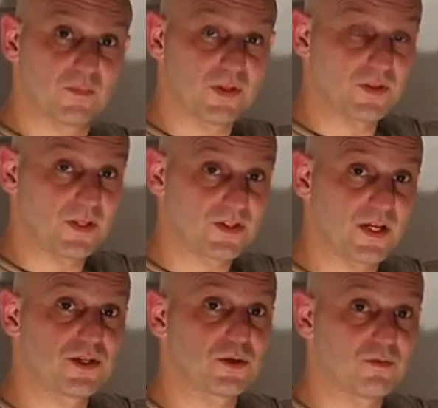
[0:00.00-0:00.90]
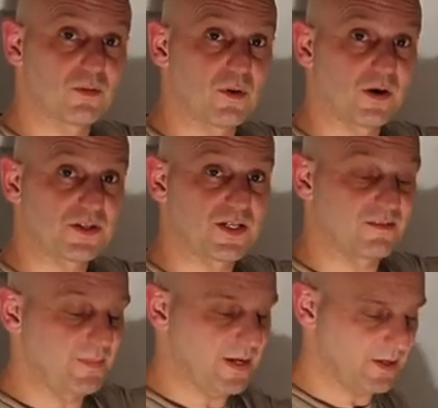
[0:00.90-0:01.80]
in the center of the marks that
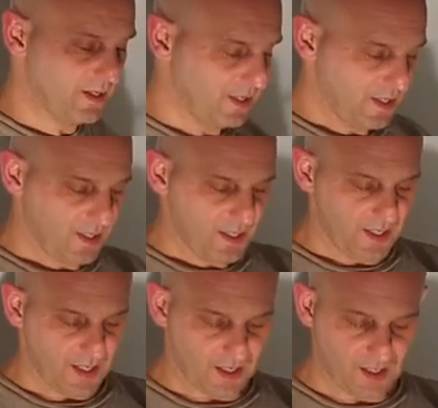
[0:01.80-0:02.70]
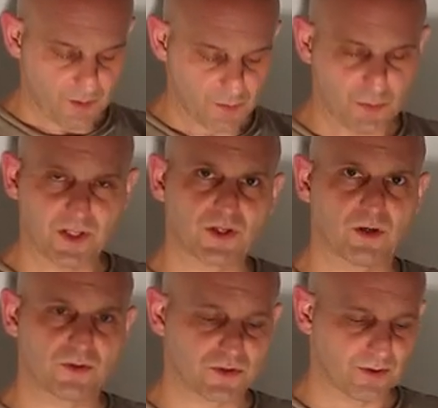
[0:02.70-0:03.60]
I've made. It comes with its
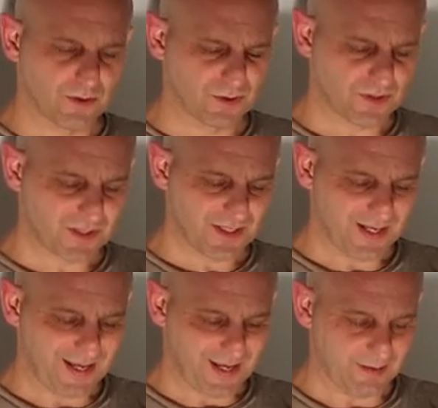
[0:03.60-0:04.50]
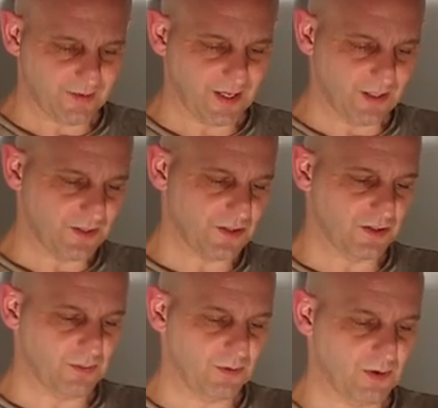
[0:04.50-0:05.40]
own screws. I've gotten
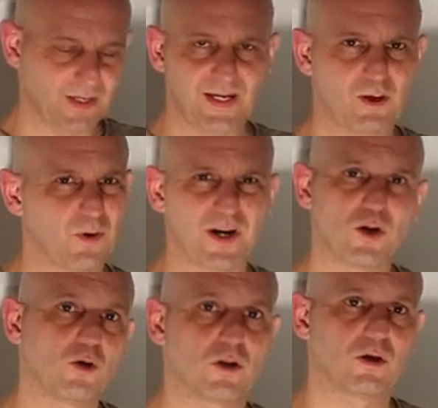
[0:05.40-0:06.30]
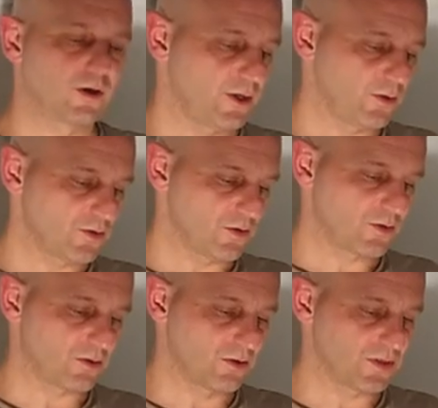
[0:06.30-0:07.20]
to the point now where I no longer use the
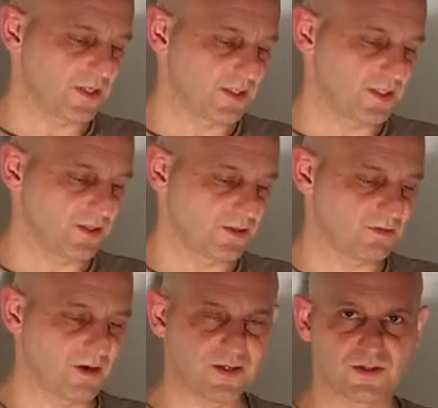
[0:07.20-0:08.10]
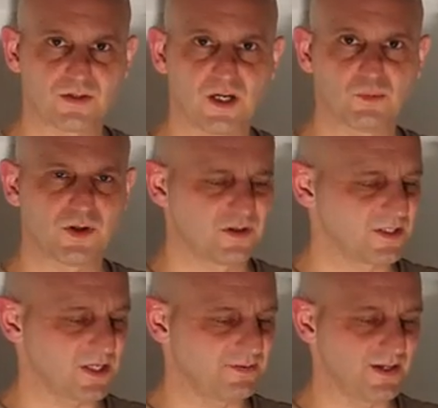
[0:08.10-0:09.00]
screws that these devices come with
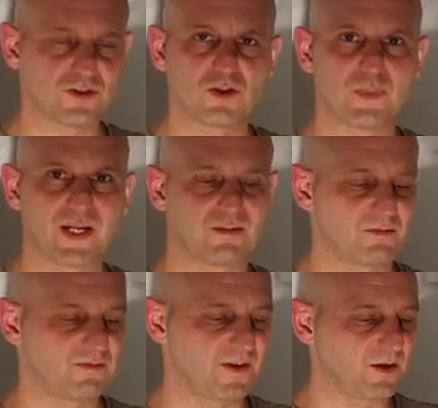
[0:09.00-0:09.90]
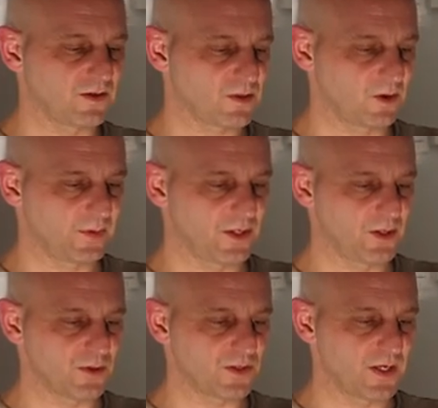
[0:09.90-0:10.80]
because I've had too many of them fail, so I'm going to
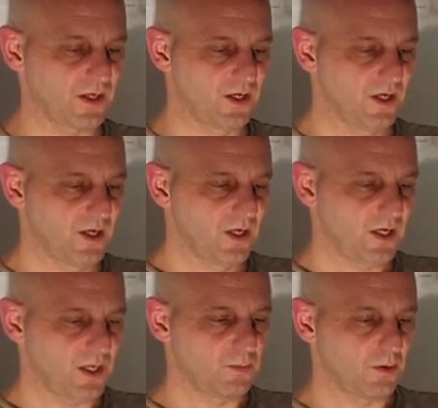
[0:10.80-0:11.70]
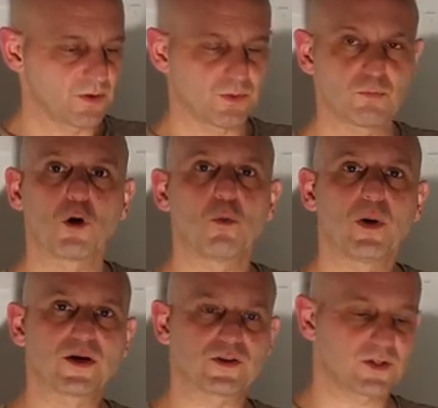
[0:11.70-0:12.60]
use a, a more
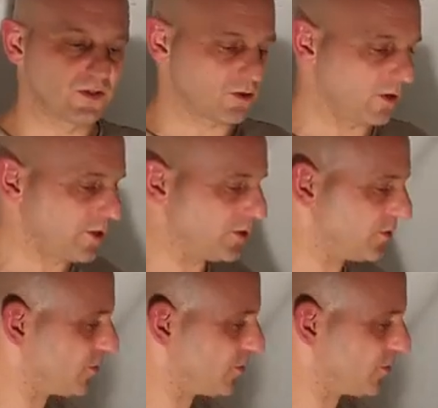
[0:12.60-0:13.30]
robust construction